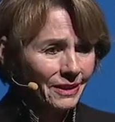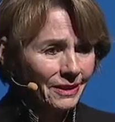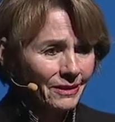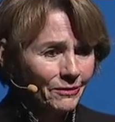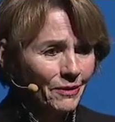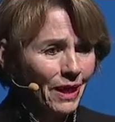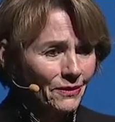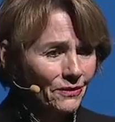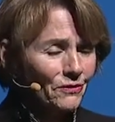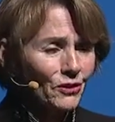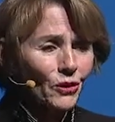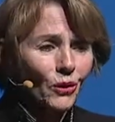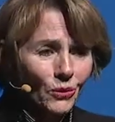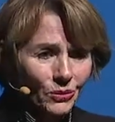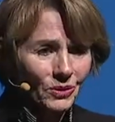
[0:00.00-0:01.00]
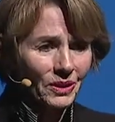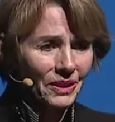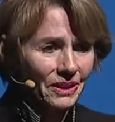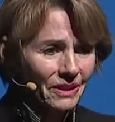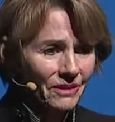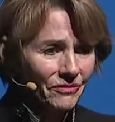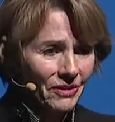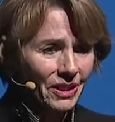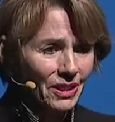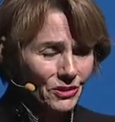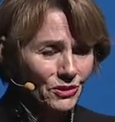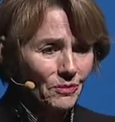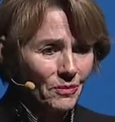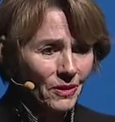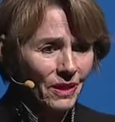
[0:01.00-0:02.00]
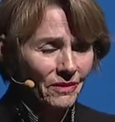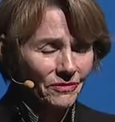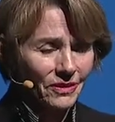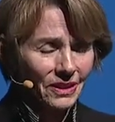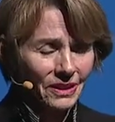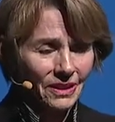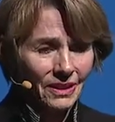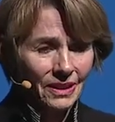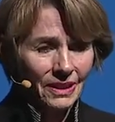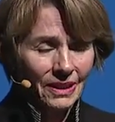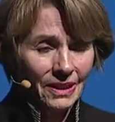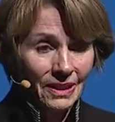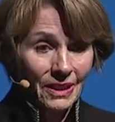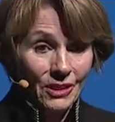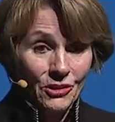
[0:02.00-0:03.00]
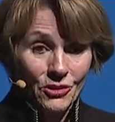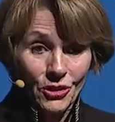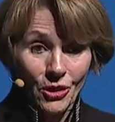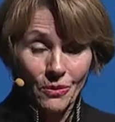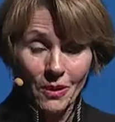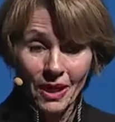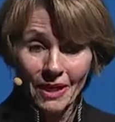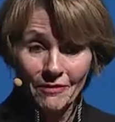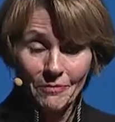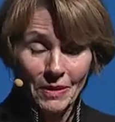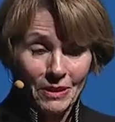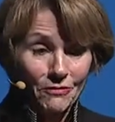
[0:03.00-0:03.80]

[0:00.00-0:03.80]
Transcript: rather than only a financial profit. So I've been